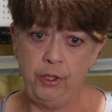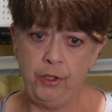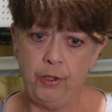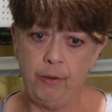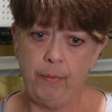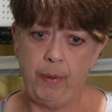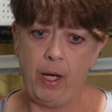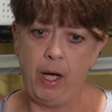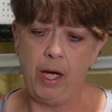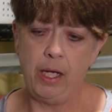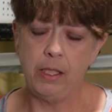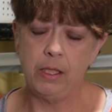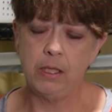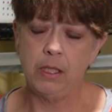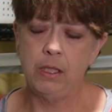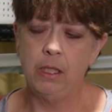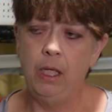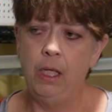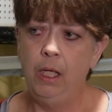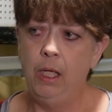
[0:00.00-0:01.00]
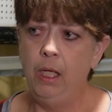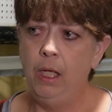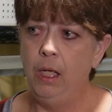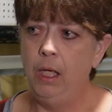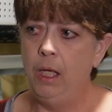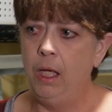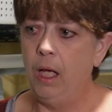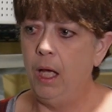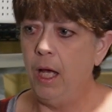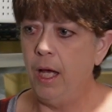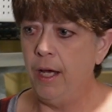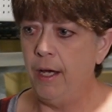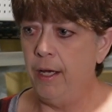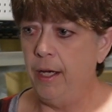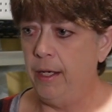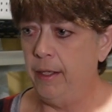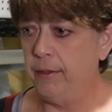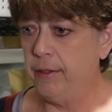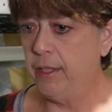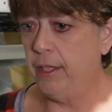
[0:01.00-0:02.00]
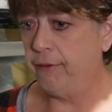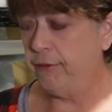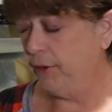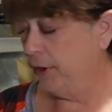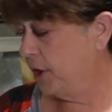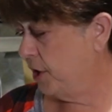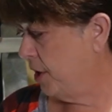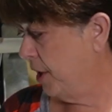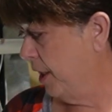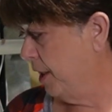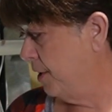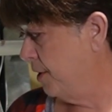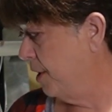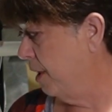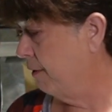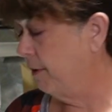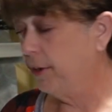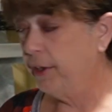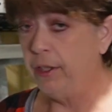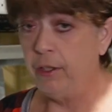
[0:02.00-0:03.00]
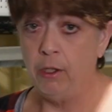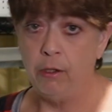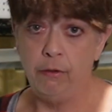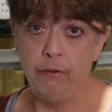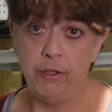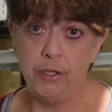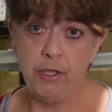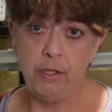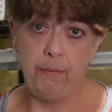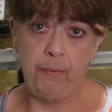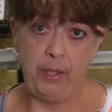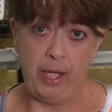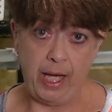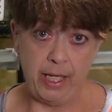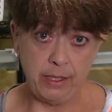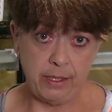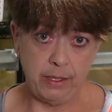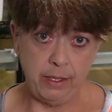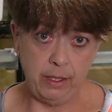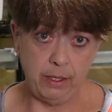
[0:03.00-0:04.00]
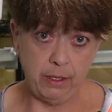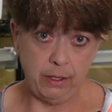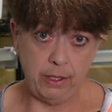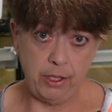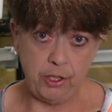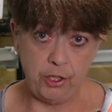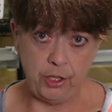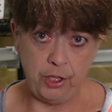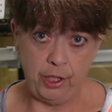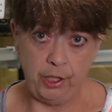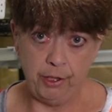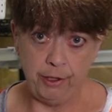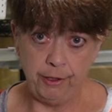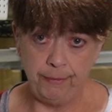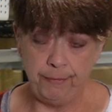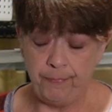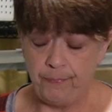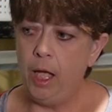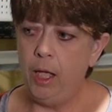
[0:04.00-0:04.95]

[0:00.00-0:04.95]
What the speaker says: in your pots. I definitely changed everything over to plastic this year.